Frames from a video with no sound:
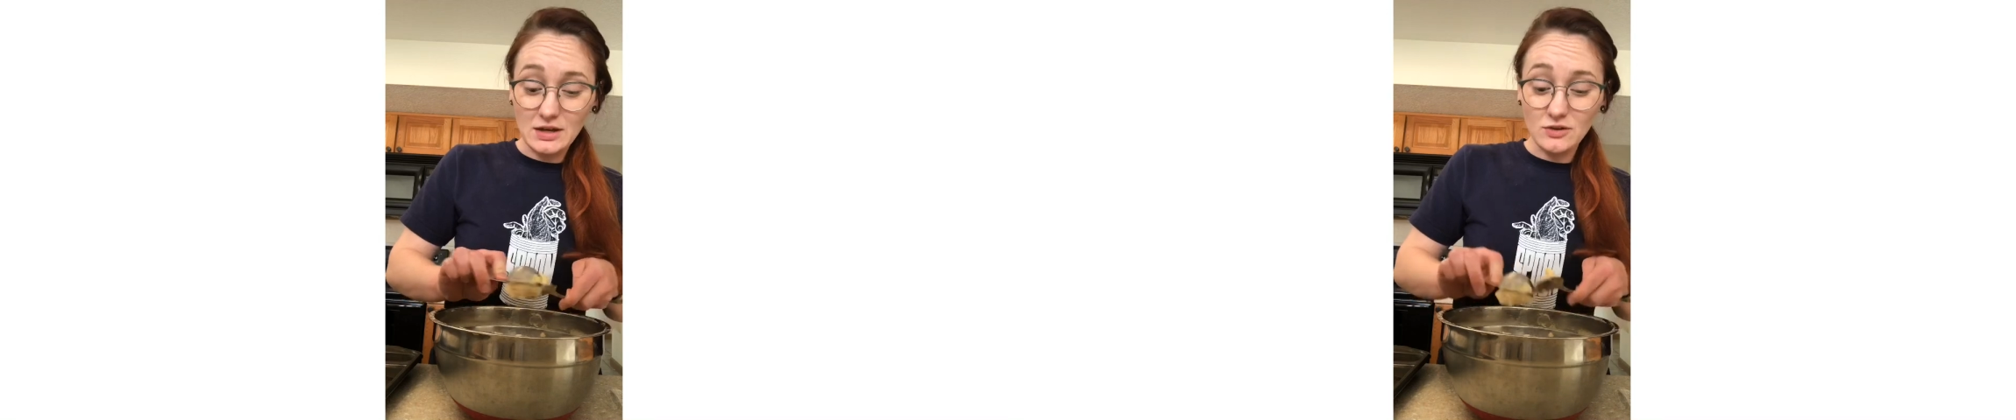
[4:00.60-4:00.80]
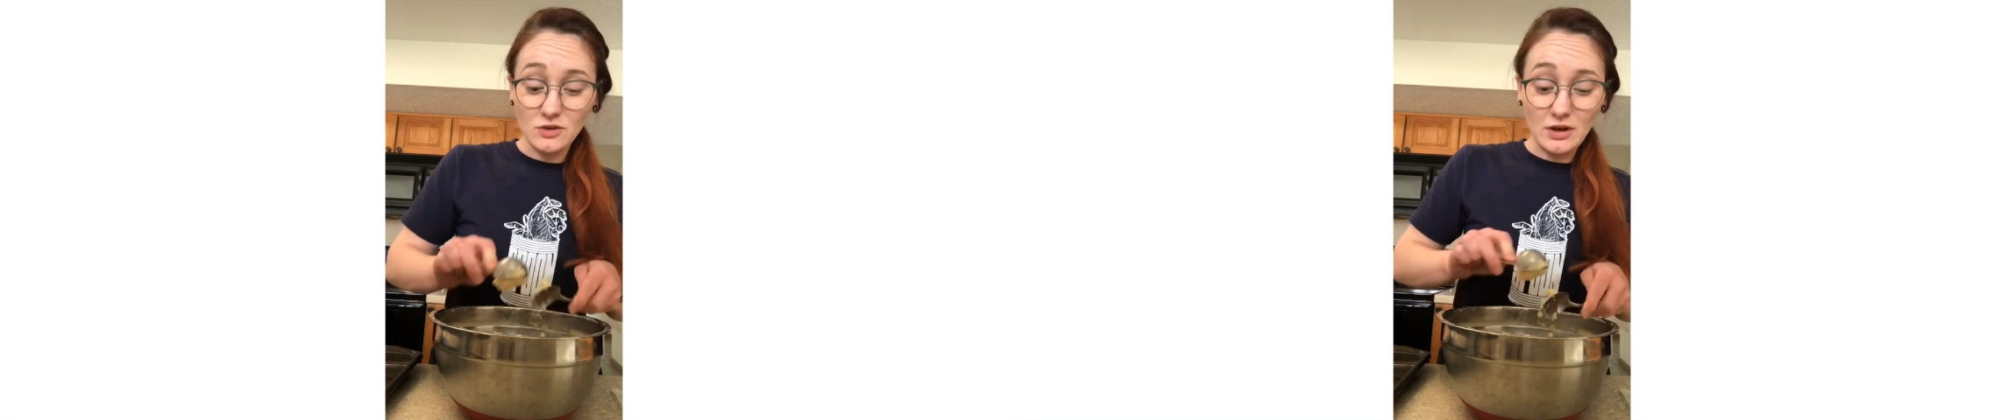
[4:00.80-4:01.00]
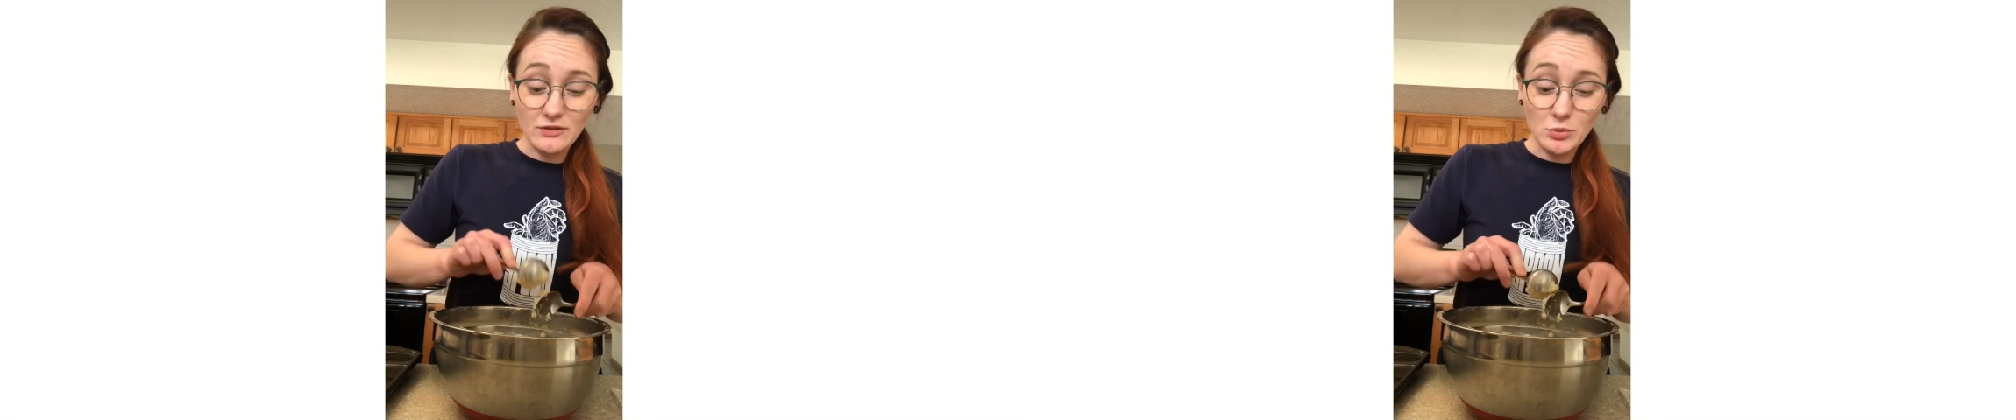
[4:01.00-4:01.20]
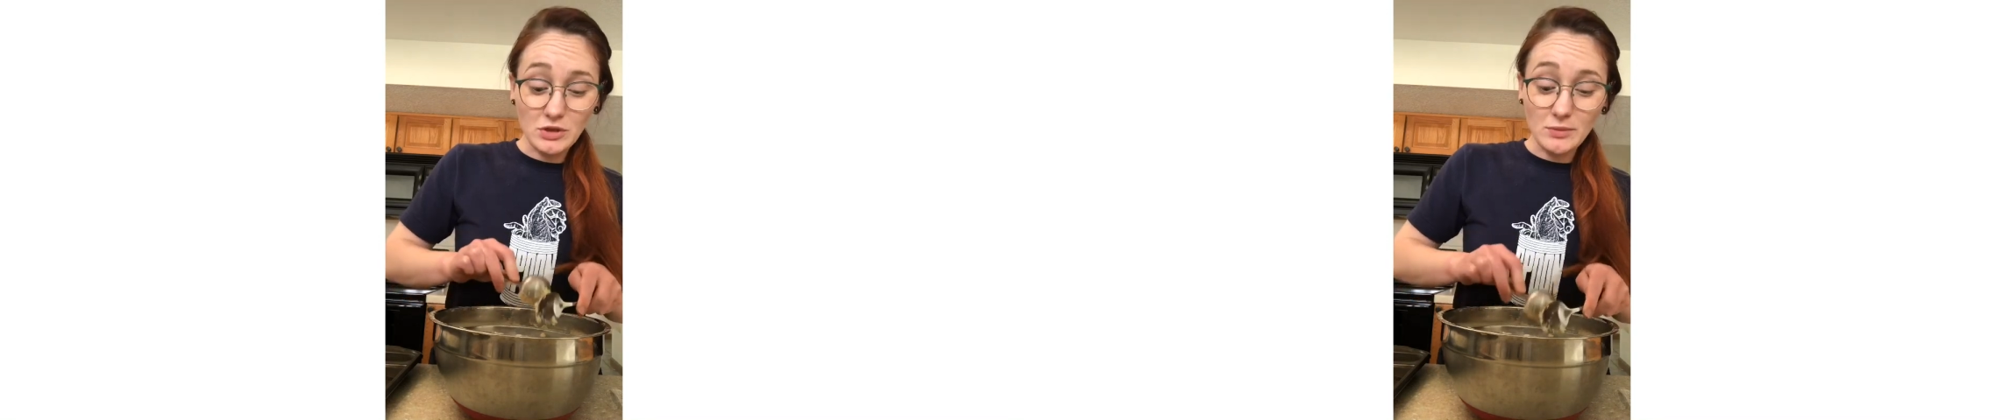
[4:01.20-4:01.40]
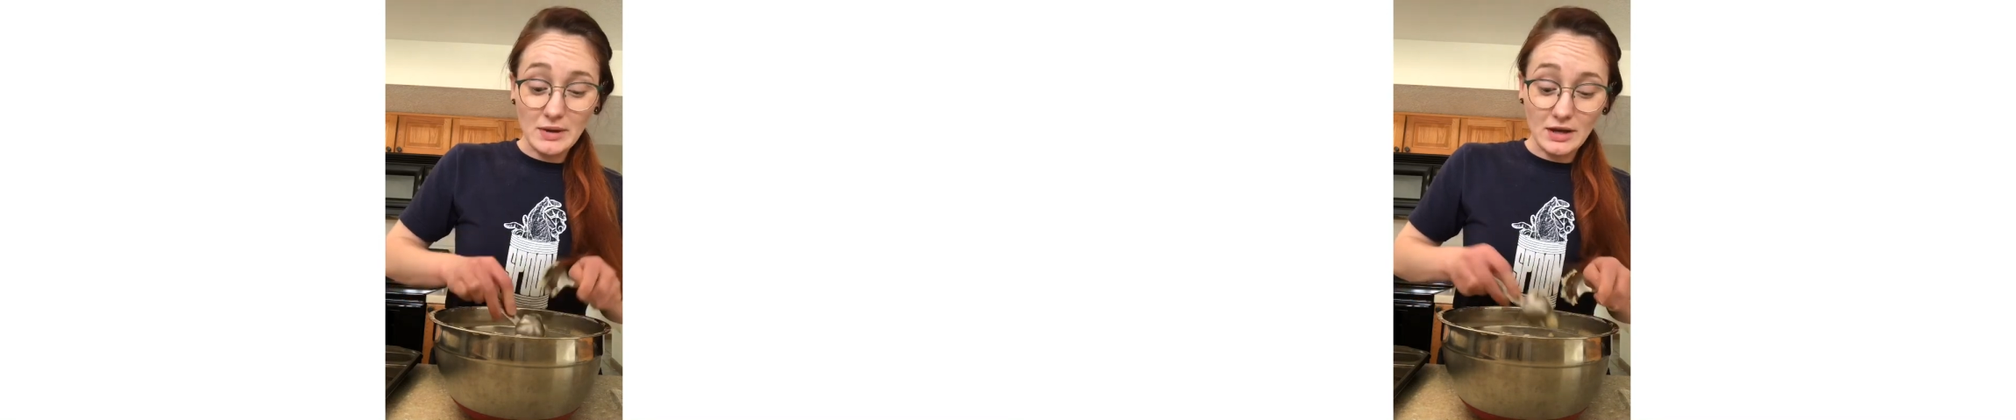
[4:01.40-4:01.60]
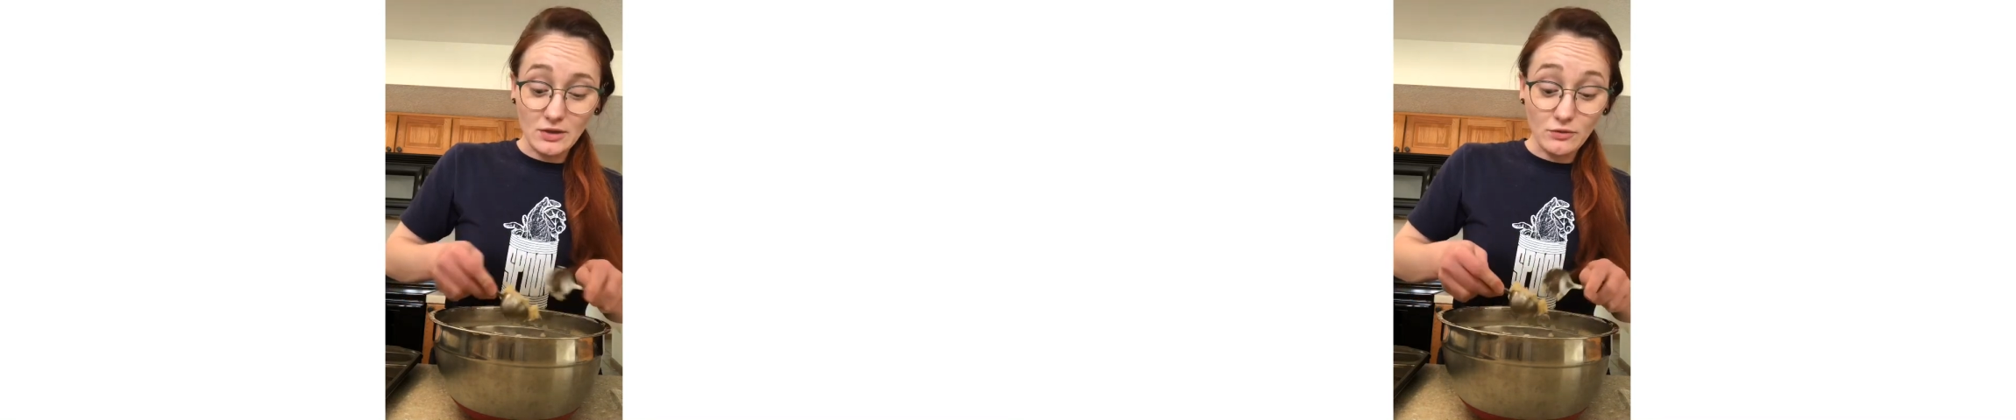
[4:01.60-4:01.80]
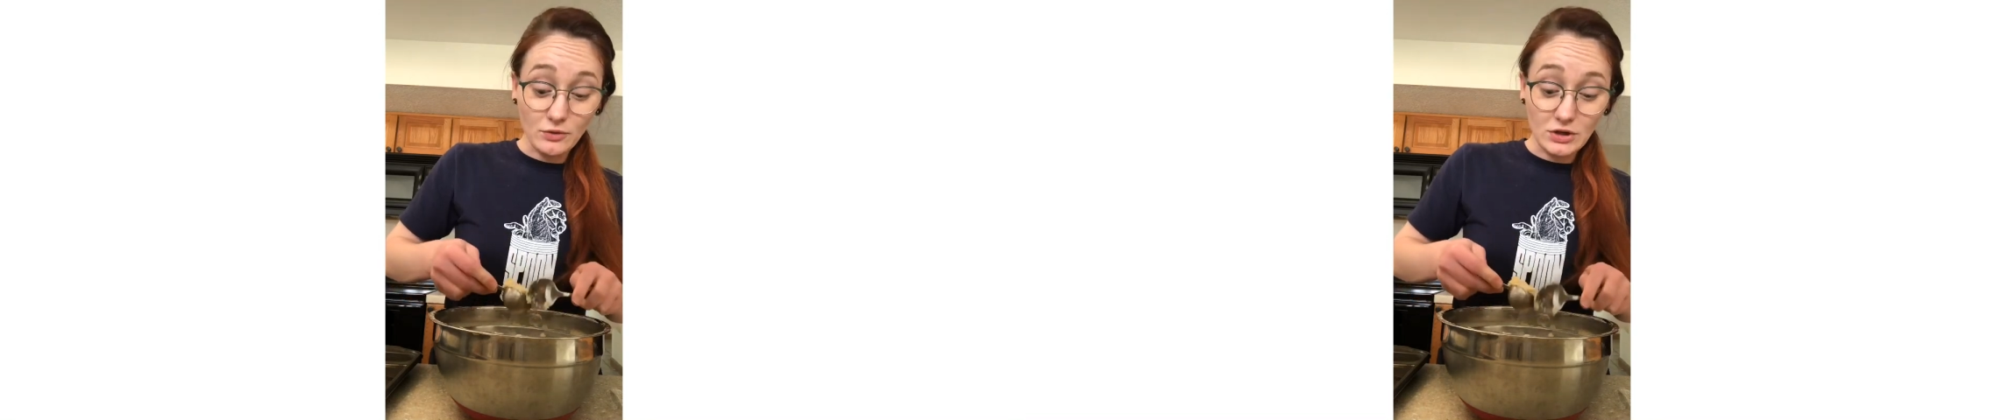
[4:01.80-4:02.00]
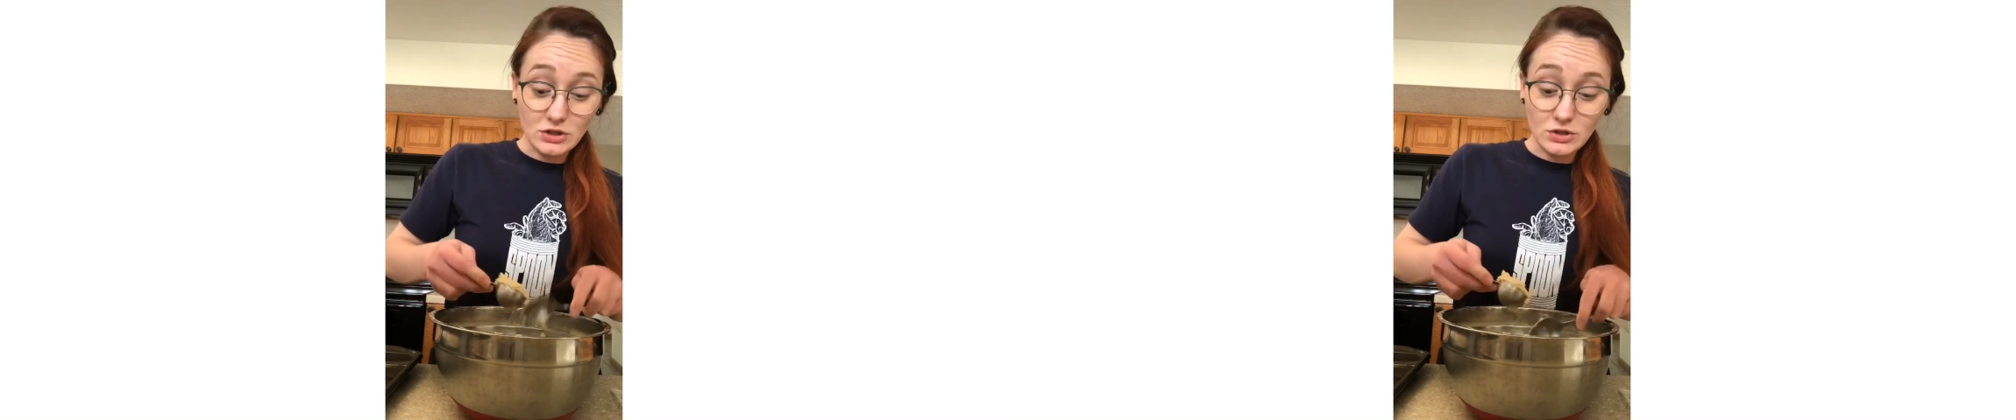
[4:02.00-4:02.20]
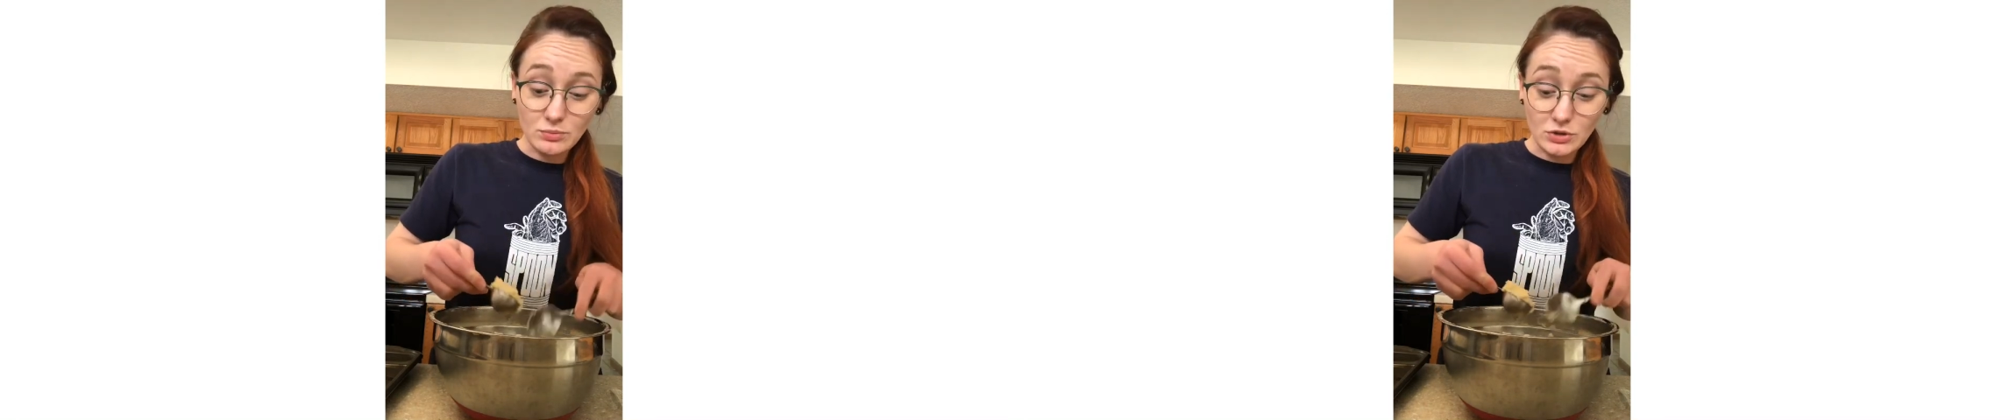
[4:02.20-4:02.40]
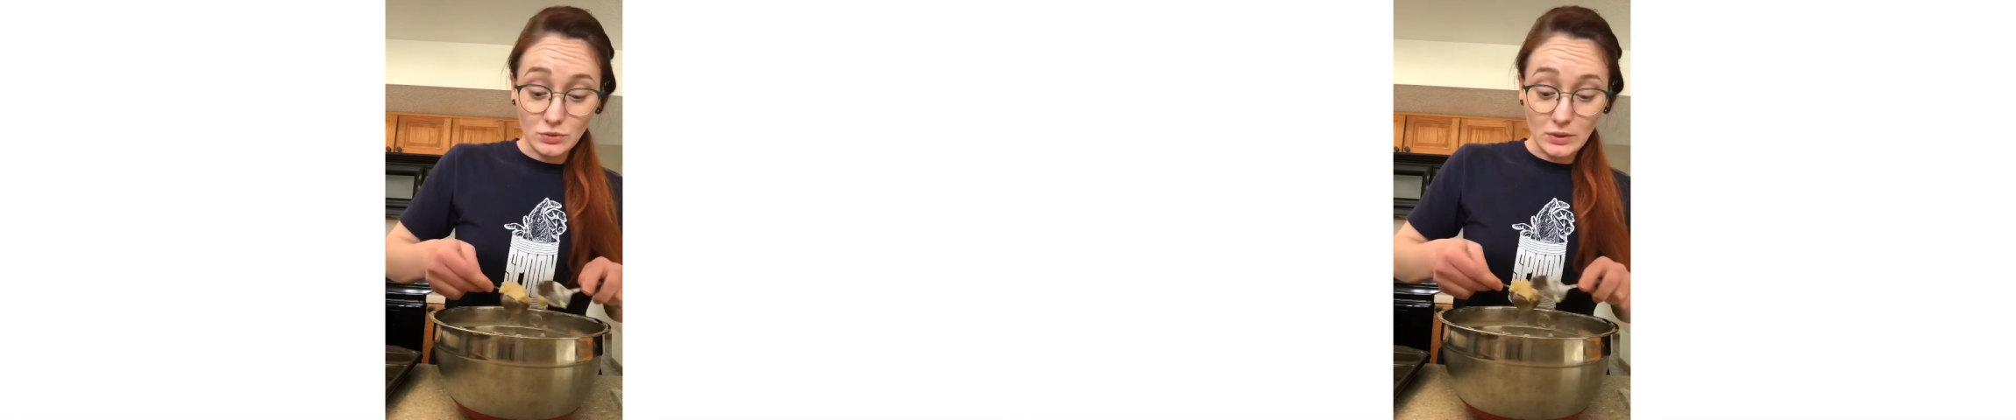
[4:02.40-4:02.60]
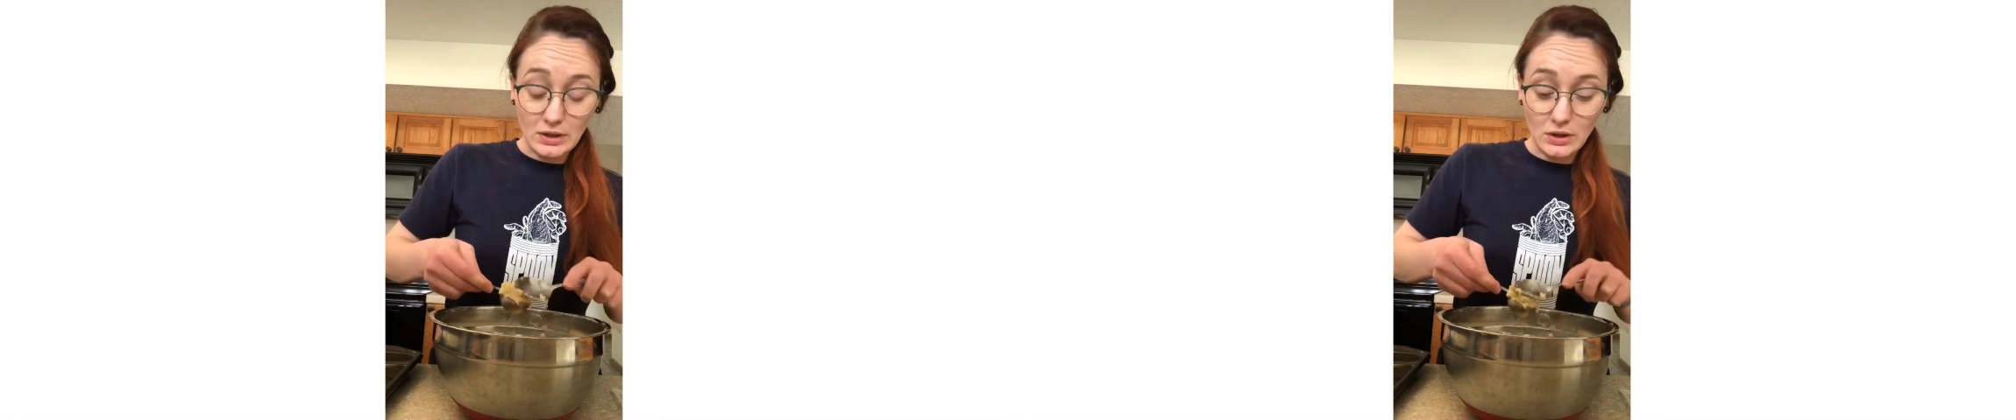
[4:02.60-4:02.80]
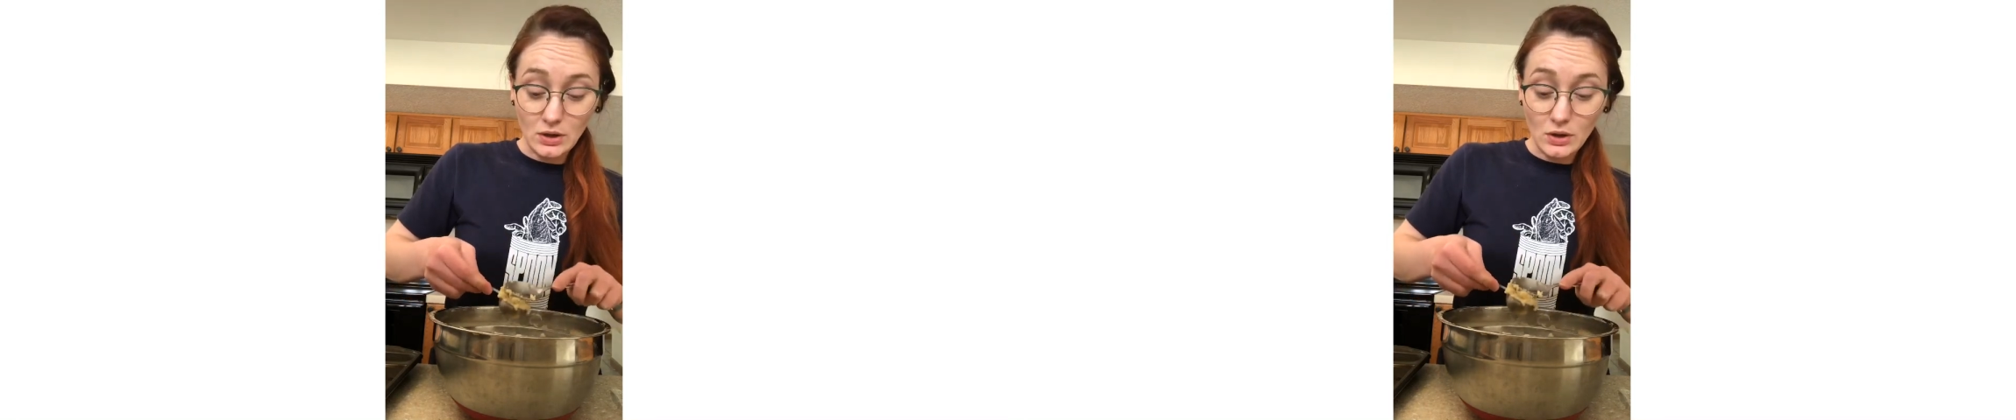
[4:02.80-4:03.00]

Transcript: And so you have to put them back in the fridge between